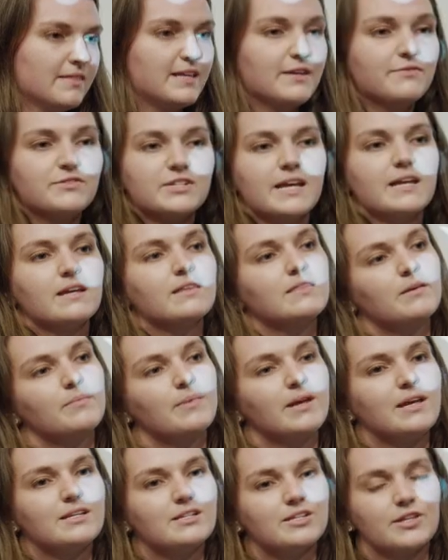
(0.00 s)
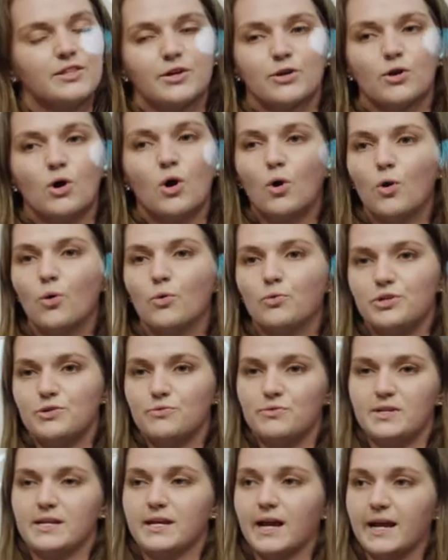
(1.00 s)
they've taken them into their own
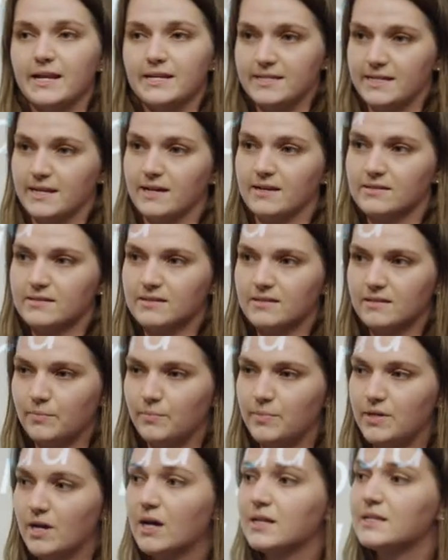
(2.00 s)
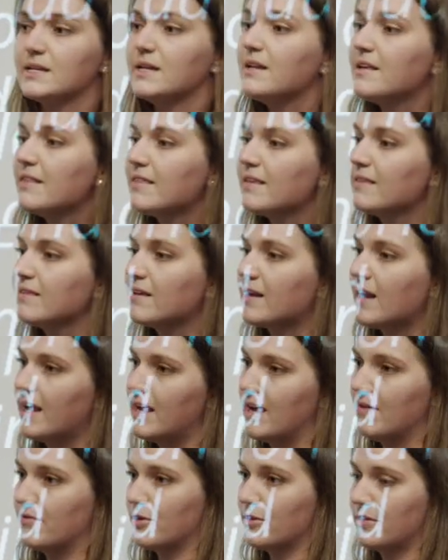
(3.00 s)
unique ideas, beyond anything that
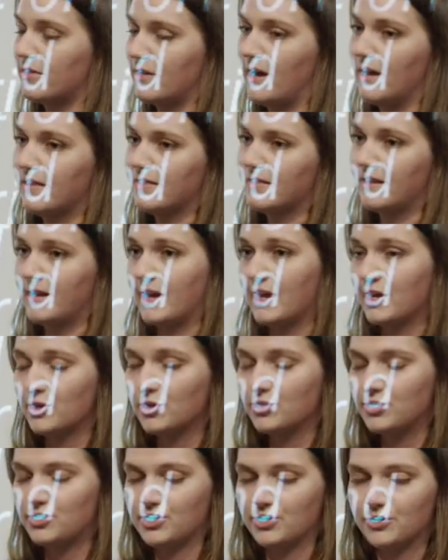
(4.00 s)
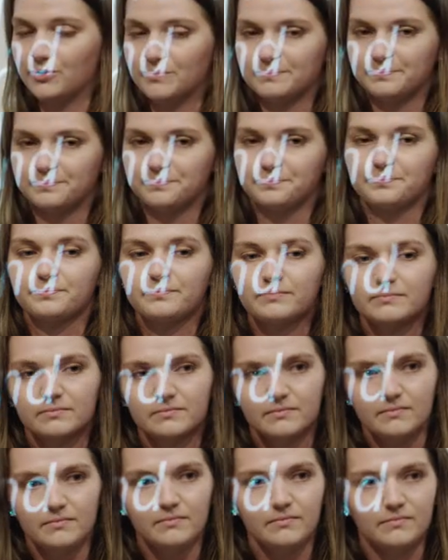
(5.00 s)
I ever thought that I could do.
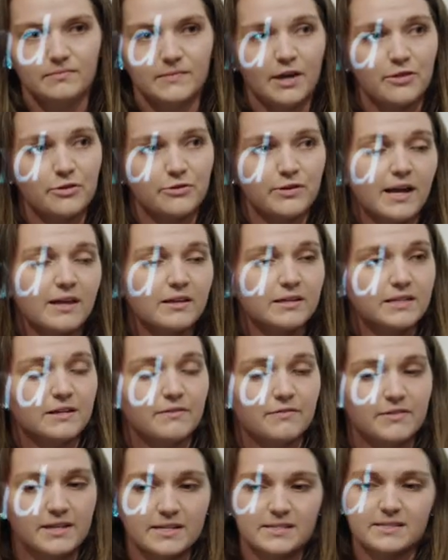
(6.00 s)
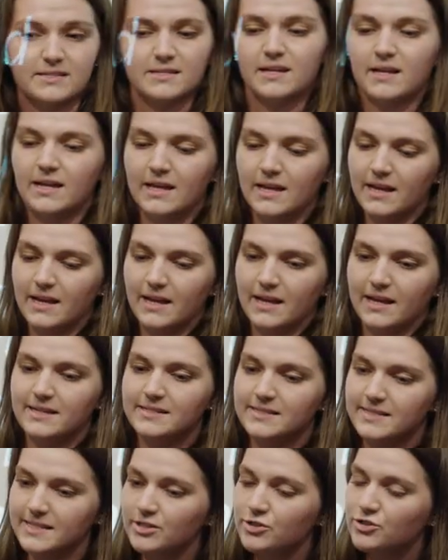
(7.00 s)
Now, the reality of this
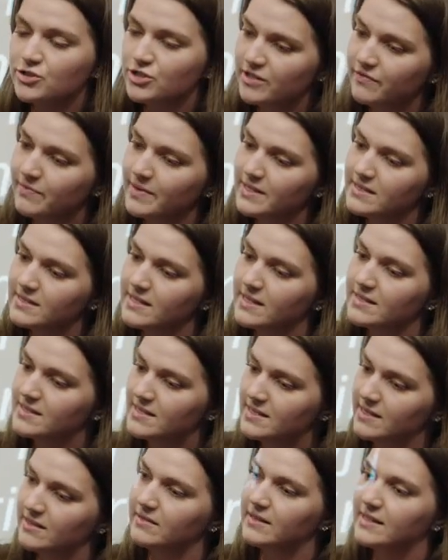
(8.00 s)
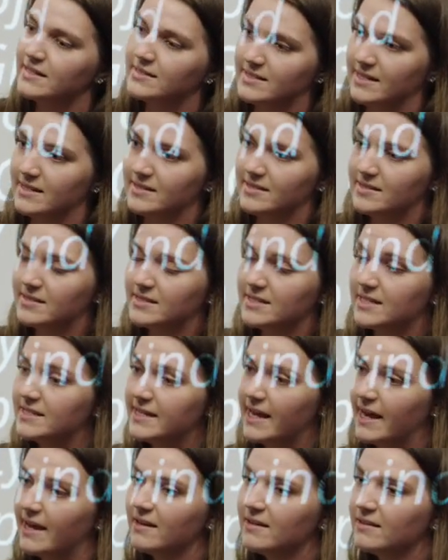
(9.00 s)
is the achievements that still exist
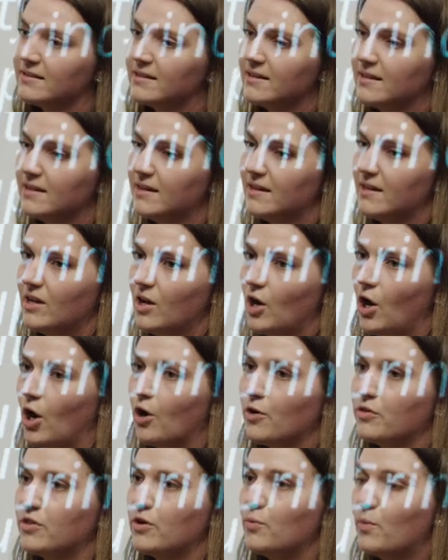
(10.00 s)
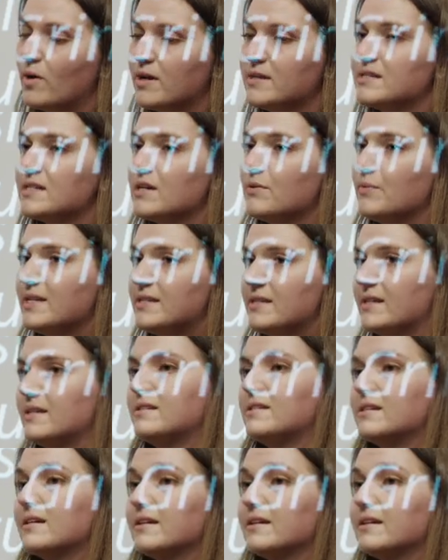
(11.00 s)
today are the ones that we did